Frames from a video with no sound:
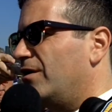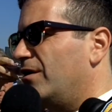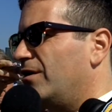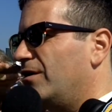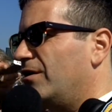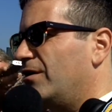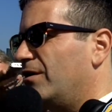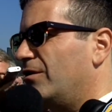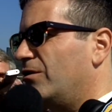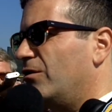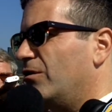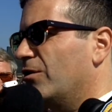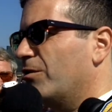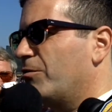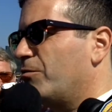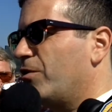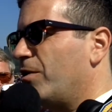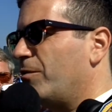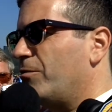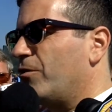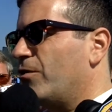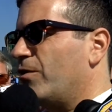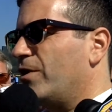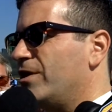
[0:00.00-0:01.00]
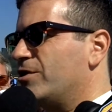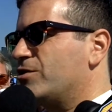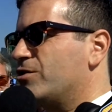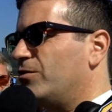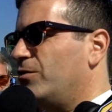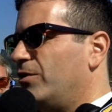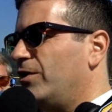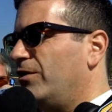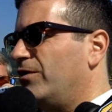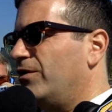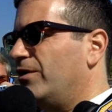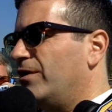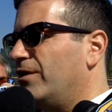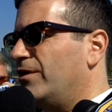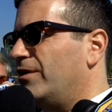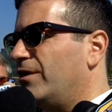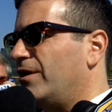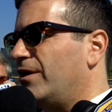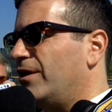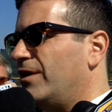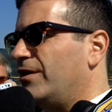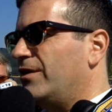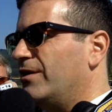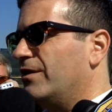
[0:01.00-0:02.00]
uh, all the preparation we did,
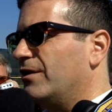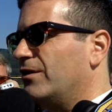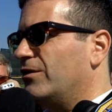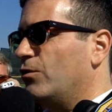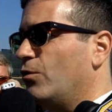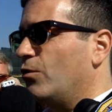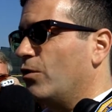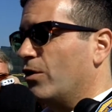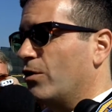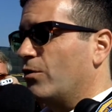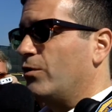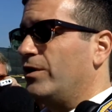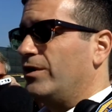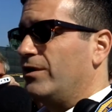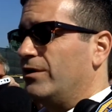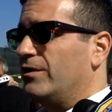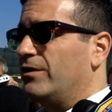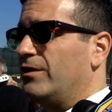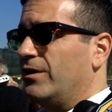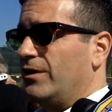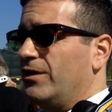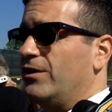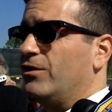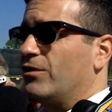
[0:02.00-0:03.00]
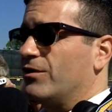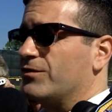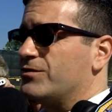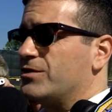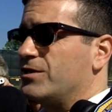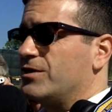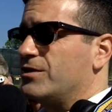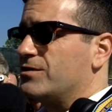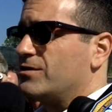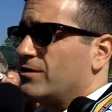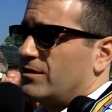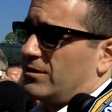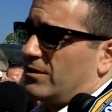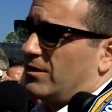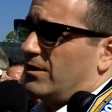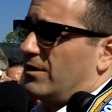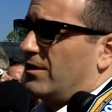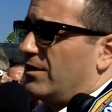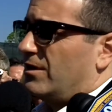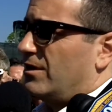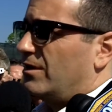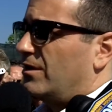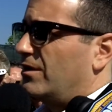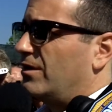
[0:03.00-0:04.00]
and I think the work we did in the off season,
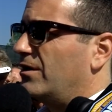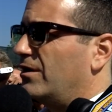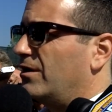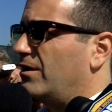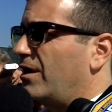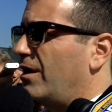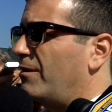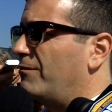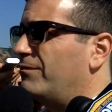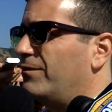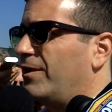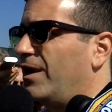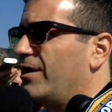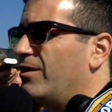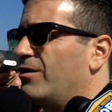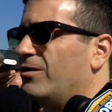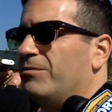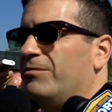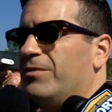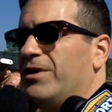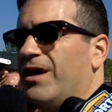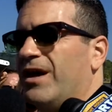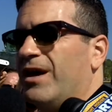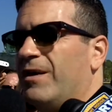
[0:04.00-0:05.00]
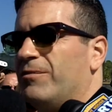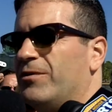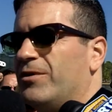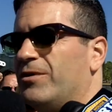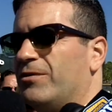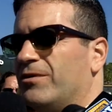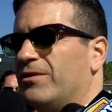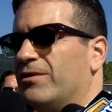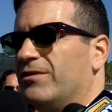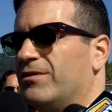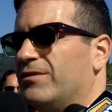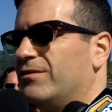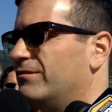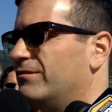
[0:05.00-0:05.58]
uh, I could not be happier with.